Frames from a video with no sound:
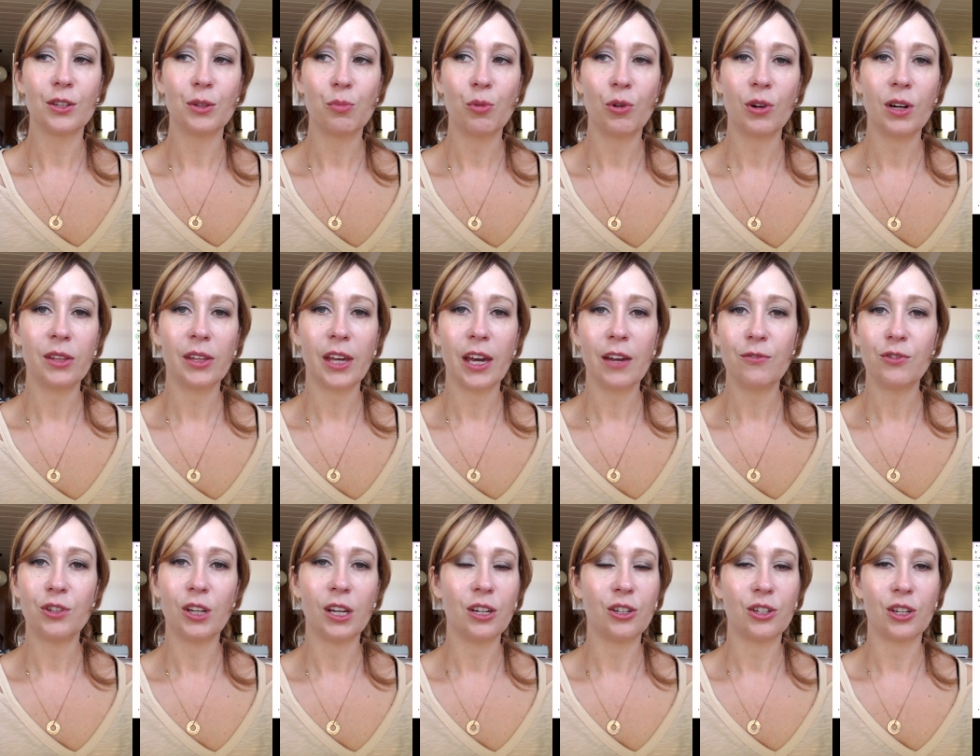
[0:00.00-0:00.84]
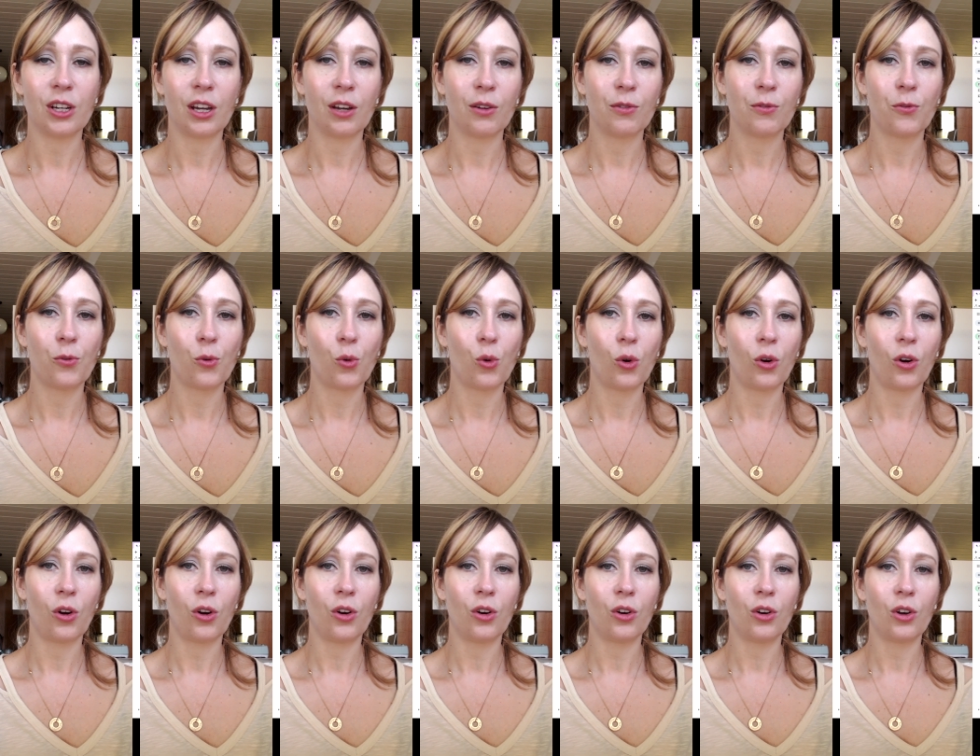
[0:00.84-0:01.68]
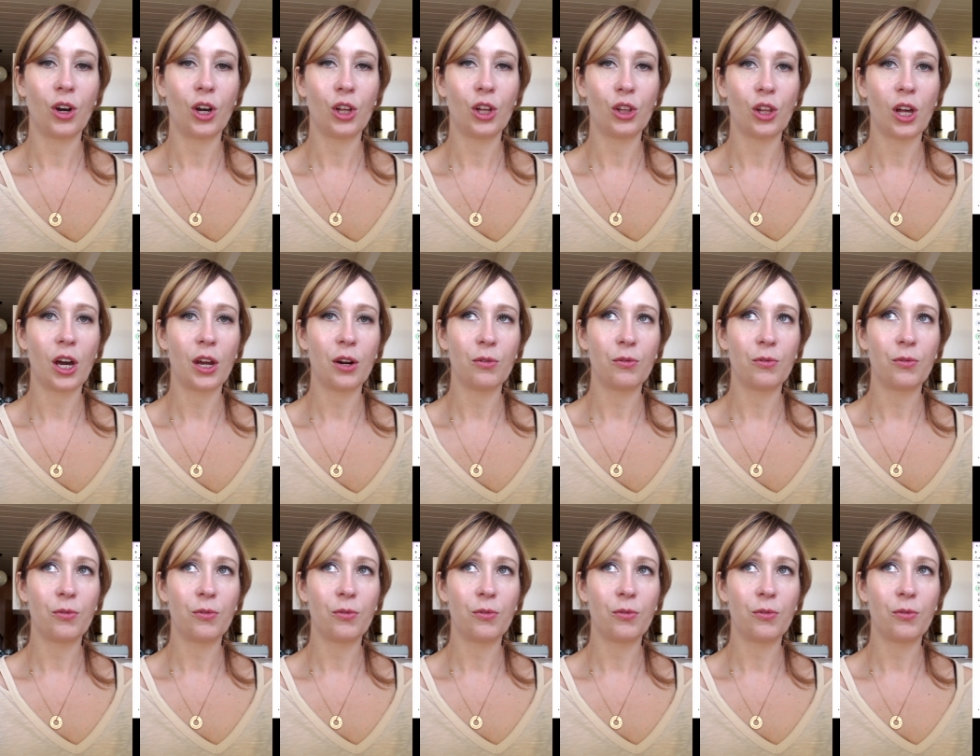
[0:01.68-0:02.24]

is pretty life-changing for a lot